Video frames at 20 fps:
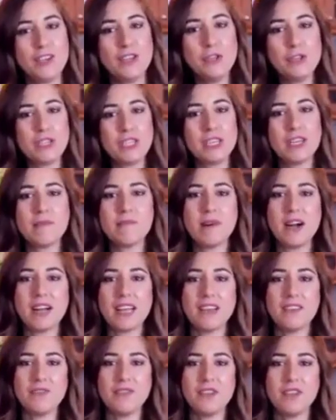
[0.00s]
Using a
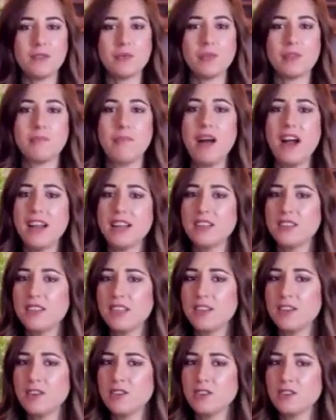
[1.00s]
bucket filled with pine
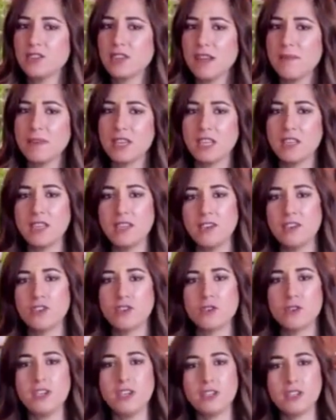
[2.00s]
cleaners, lemon
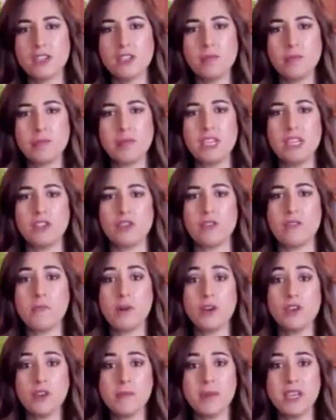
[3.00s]
cleaners, oil soap, bleach, or
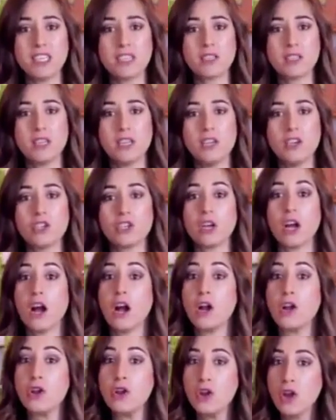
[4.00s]
ammonia based cleaners
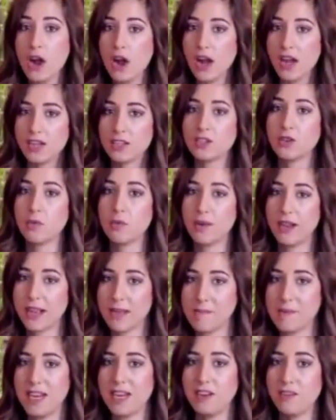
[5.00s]
are not
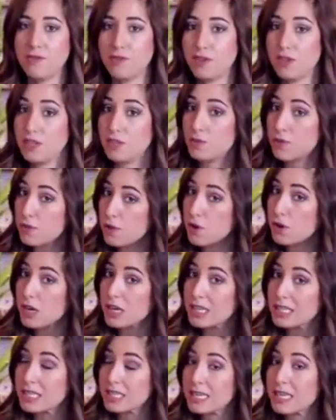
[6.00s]
recommended for these
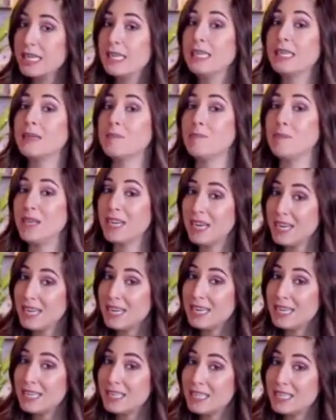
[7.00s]
floors
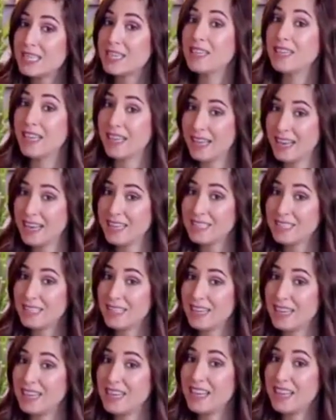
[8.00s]
because, you guessed
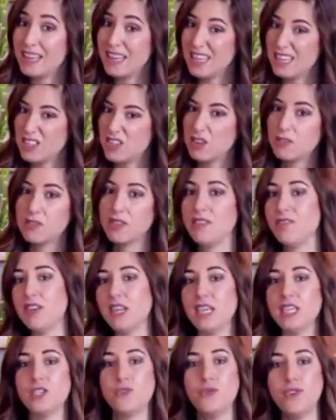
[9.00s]
it, they don't leave a
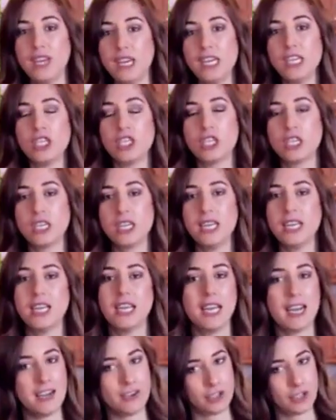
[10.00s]
nice finish and
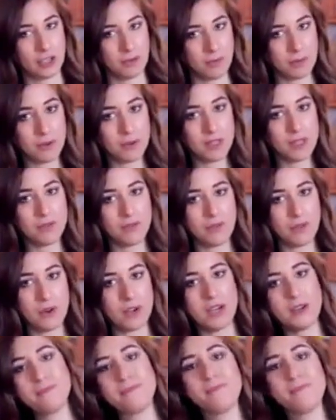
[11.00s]
can actually ruin the floor.